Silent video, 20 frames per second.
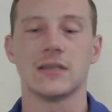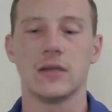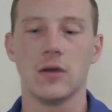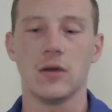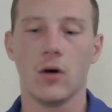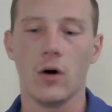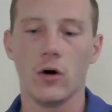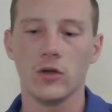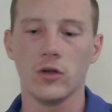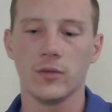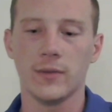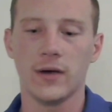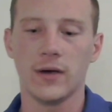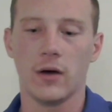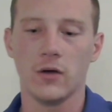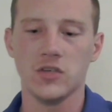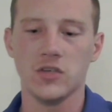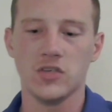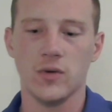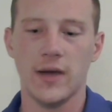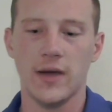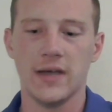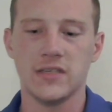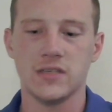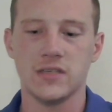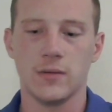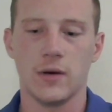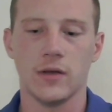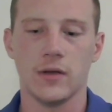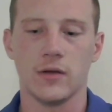You know, Alderman also had
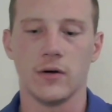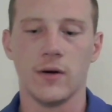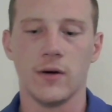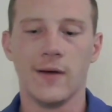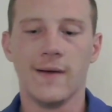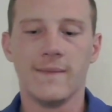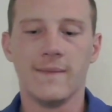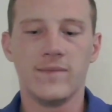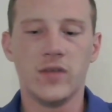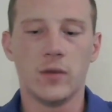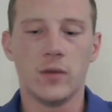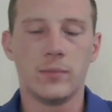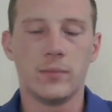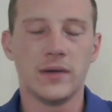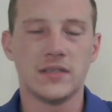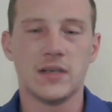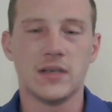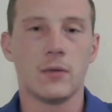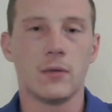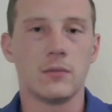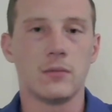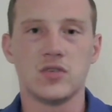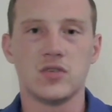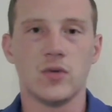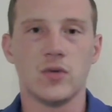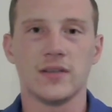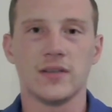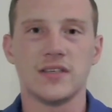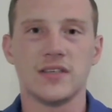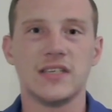some other your big time moments
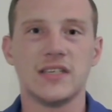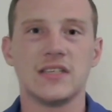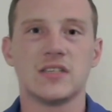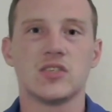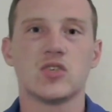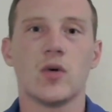throughout the season.